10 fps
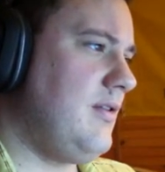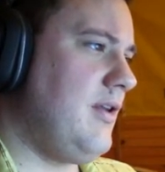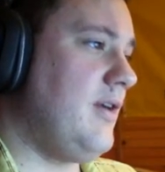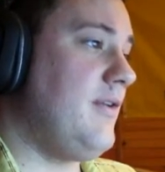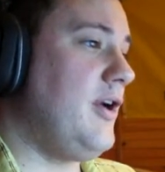
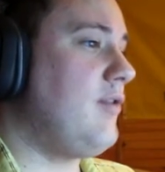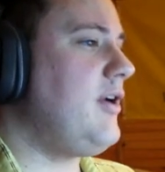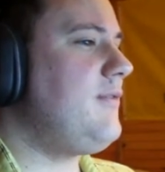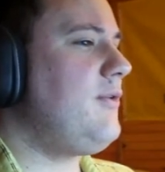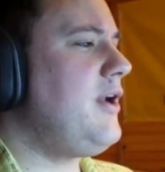they're very
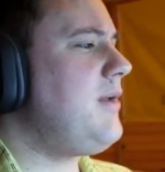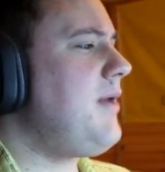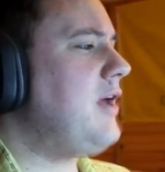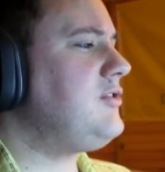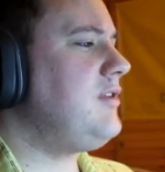grateful, and
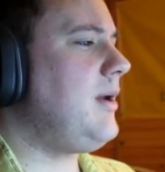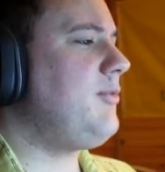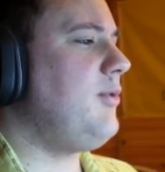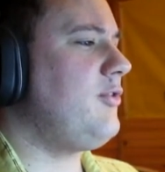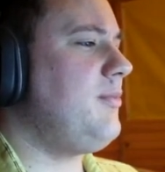imagine
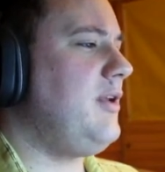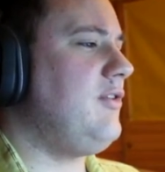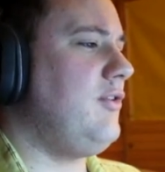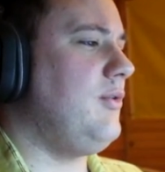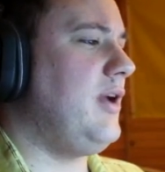I'm supposed to be
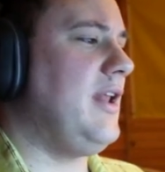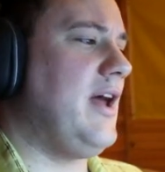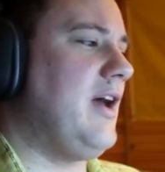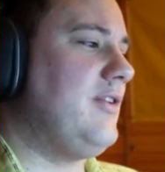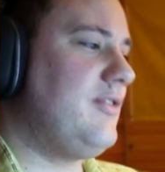too, at
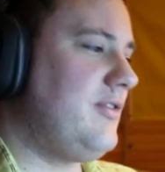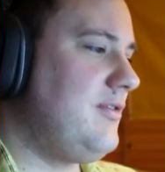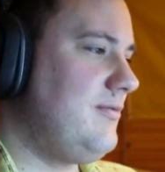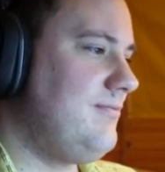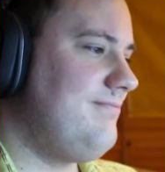last.
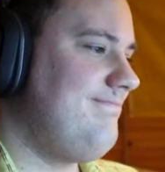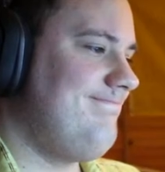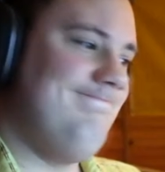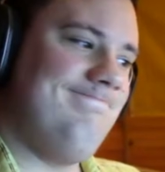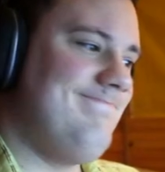
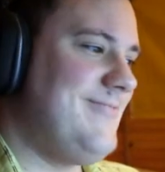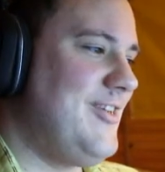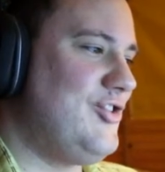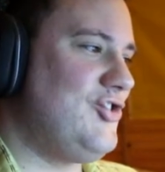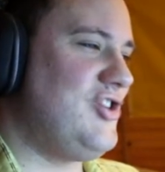
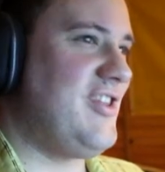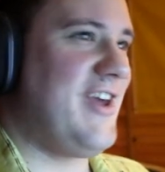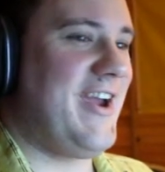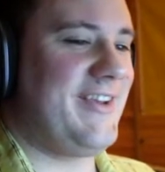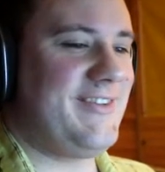Gee,
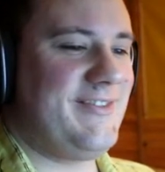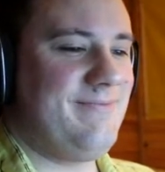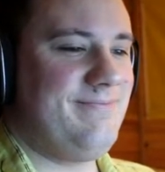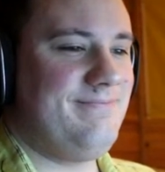thanks.